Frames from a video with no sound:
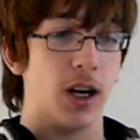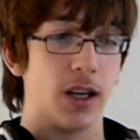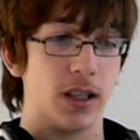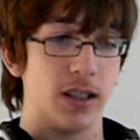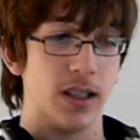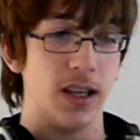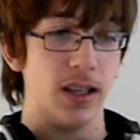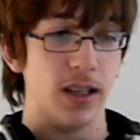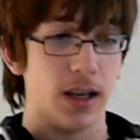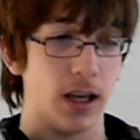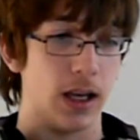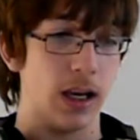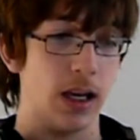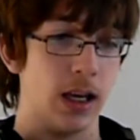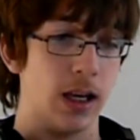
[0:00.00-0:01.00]
Clarkson,
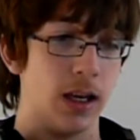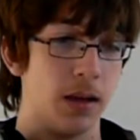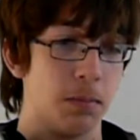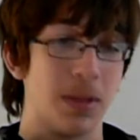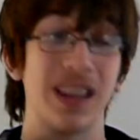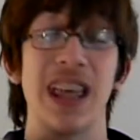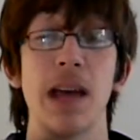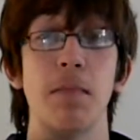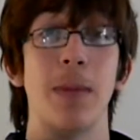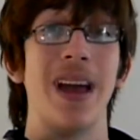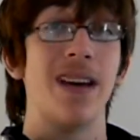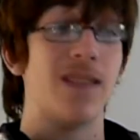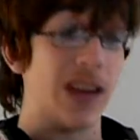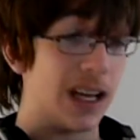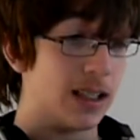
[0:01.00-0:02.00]
but that
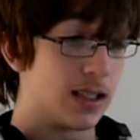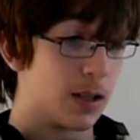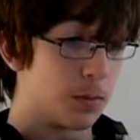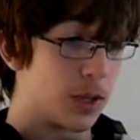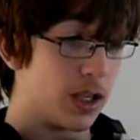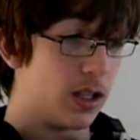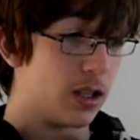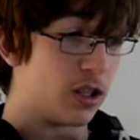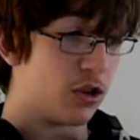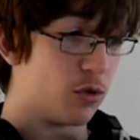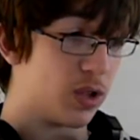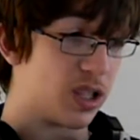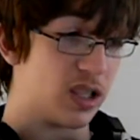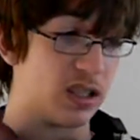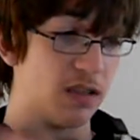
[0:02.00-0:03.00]
may have had something to do
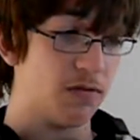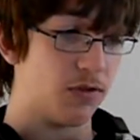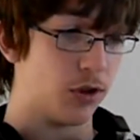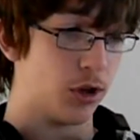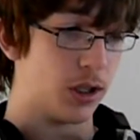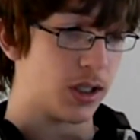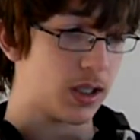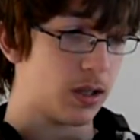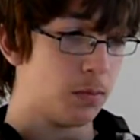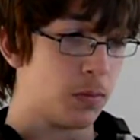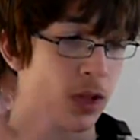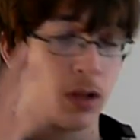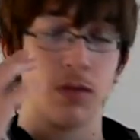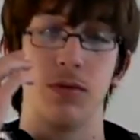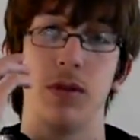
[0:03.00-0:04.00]
with his influence.
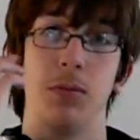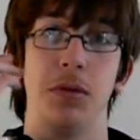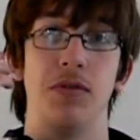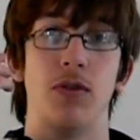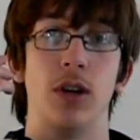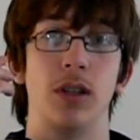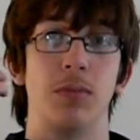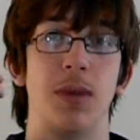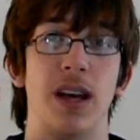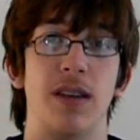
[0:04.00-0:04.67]
Wilberforce